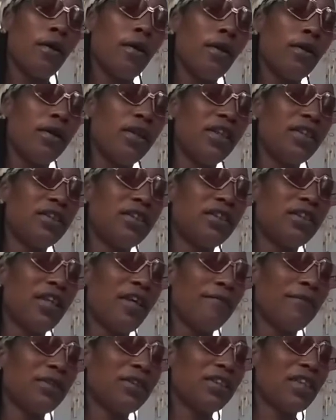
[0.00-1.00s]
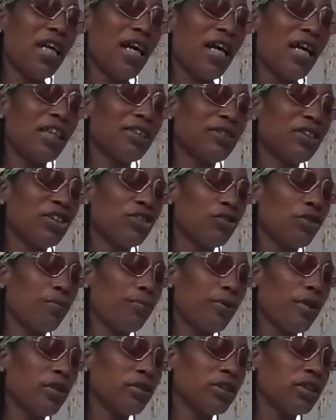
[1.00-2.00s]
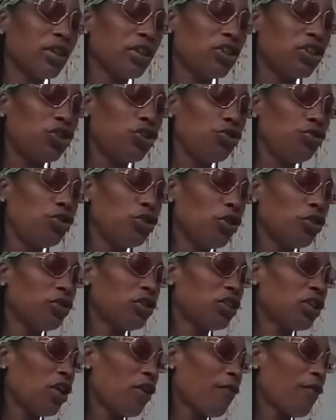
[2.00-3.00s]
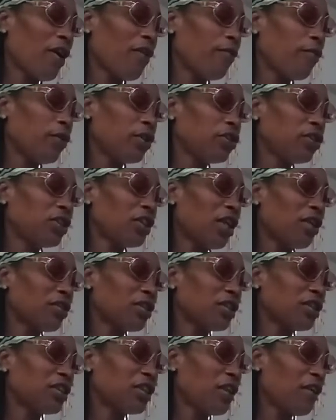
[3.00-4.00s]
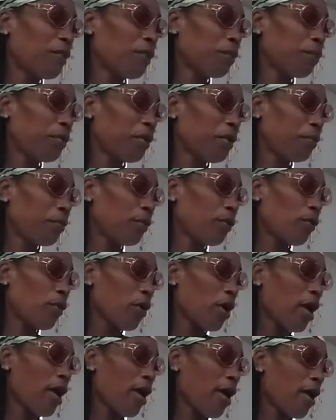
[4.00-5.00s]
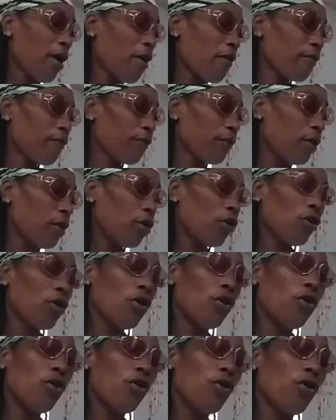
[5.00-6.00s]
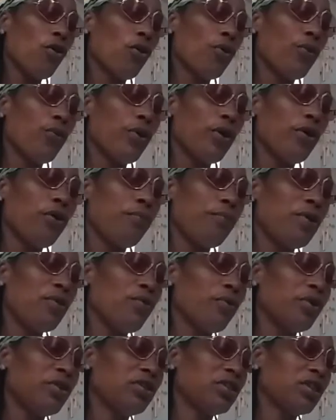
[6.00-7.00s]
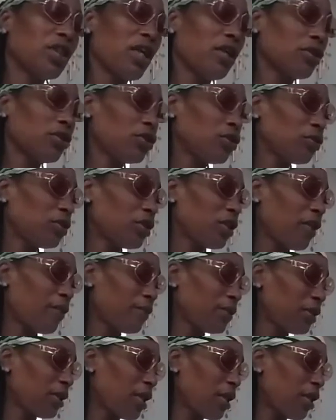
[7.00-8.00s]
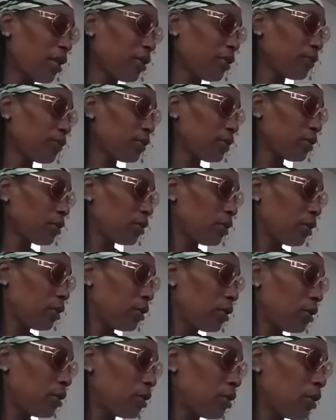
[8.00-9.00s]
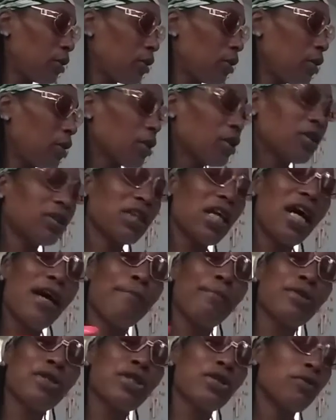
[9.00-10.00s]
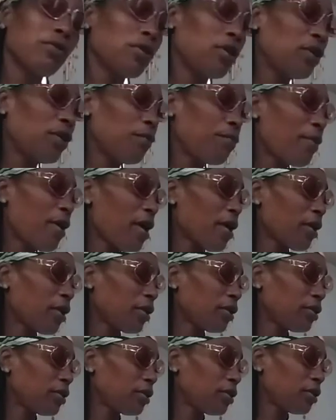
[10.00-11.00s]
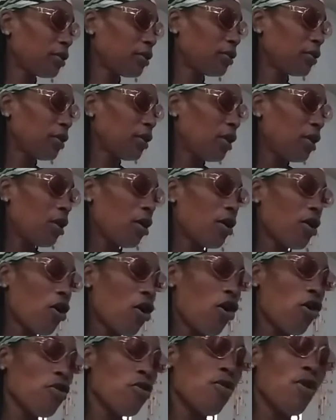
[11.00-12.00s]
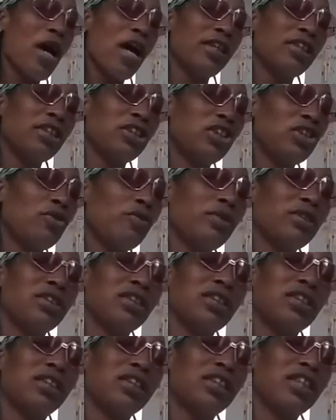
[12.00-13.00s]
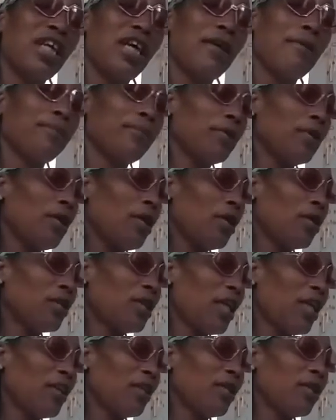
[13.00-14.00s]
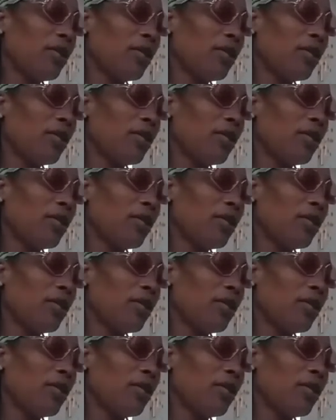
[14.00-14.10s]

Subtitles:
at least 7 times to a person. You yourself have reached out to 7 people or have or will be reached out to 7 times. Because opportunity beckons. And all you got to do is accept that